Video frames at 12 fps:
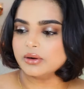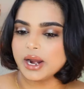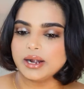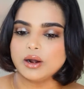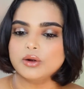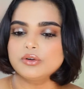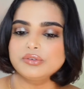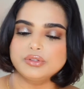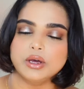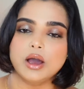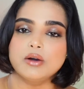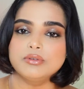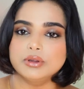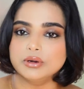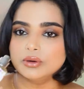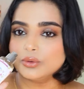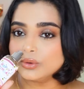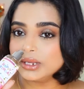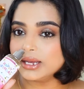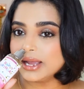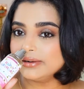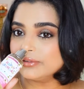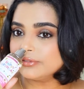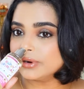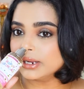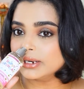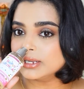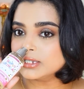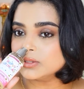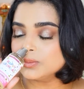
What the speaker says: right out of the oven cookie kind of fragrance,